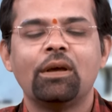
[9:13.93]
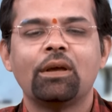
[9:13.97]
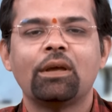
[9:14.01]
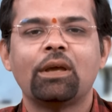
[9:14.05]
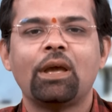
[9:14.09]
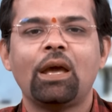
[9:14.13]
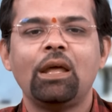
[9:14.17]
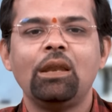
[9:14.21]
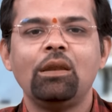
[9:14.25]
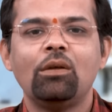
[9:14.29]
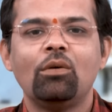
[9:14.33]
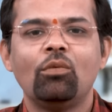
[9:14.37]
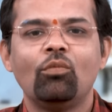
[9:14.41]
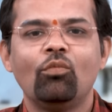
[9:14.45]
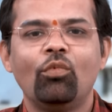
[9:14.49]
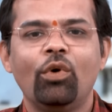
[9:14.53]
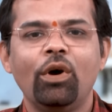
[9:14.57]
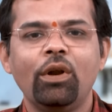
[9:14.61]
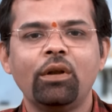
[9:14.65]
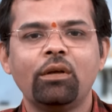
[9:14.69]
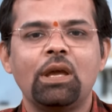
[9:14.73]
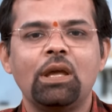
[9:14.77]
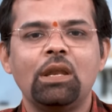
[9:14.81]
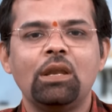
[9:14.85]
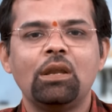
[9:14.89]
can
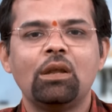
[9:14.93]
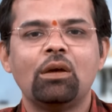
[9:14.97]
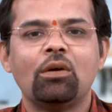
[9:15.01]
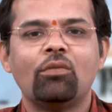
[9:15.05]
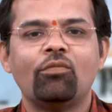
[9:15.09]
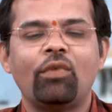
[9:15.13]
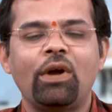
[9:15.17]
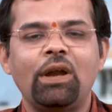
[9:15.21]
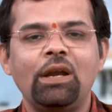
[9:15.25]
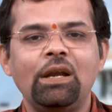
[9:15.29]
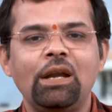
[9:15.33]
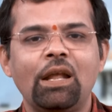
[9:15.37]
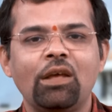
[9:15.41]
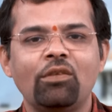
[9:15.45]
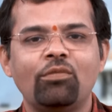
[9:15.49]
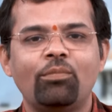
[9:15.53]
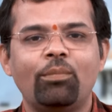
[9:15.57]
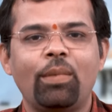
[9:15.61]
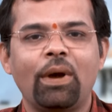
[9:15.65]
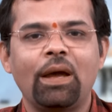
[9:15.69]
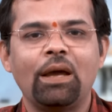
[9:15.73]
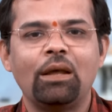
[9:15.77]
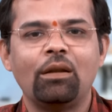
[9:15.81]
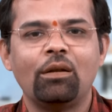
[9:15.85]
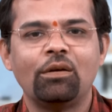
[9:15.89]
work in wildlife
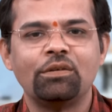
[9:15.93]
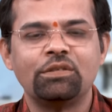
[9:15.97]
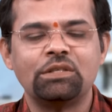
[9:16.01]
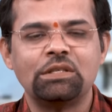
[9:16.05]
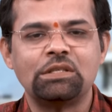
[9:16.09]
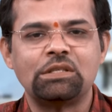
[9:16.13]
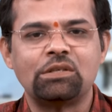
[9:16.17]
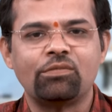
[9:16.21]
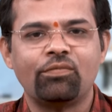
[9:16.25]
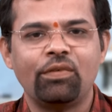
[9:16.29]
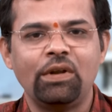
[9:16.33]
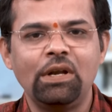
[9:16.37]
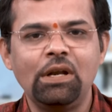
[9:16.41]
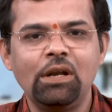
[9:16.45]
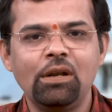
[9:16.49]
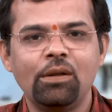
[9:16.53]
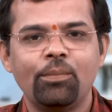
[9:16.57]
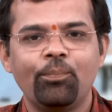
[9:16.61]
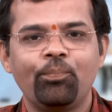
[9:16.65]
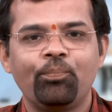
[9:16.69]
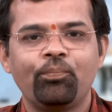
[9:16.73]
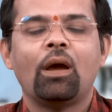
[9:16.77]
biologist field,